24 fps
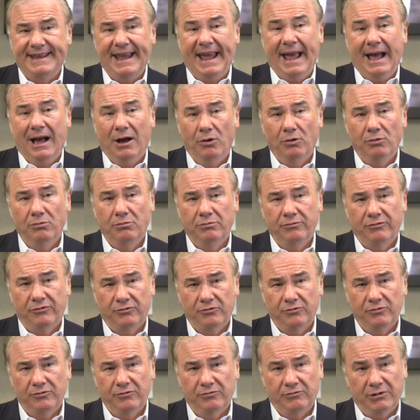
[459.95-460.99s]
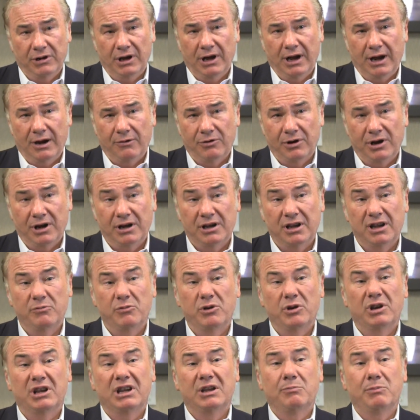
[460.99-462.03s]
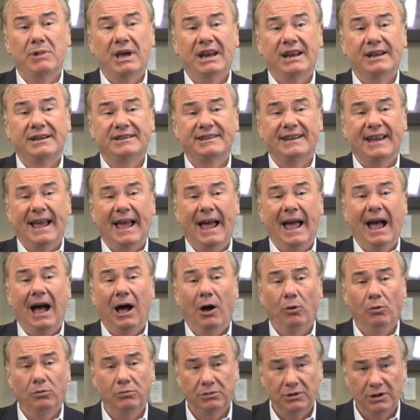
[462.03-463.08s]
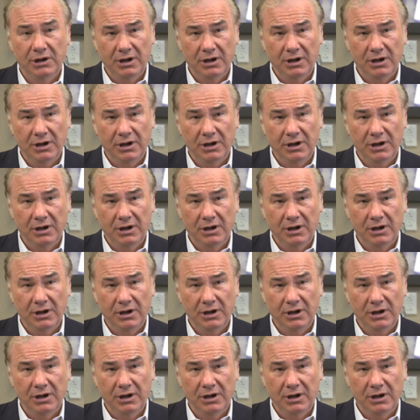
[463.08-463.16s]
down through a hierarchy, but can manage out